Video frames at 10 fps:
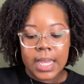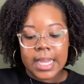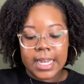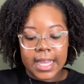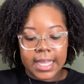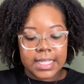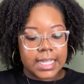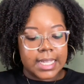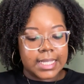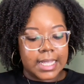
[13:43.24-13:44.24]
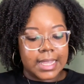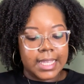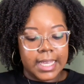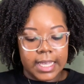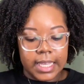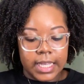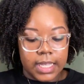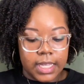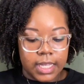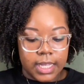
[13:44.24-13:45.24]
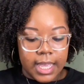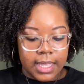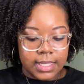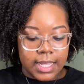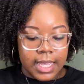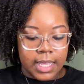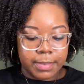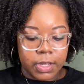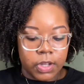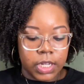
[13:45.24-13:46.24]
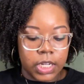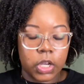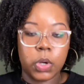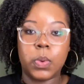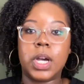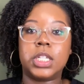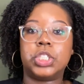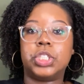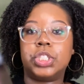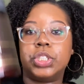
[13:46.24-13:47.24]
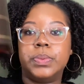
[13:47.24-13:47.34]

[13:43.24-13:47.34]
Next is the As I Am Coconut Co-Wash.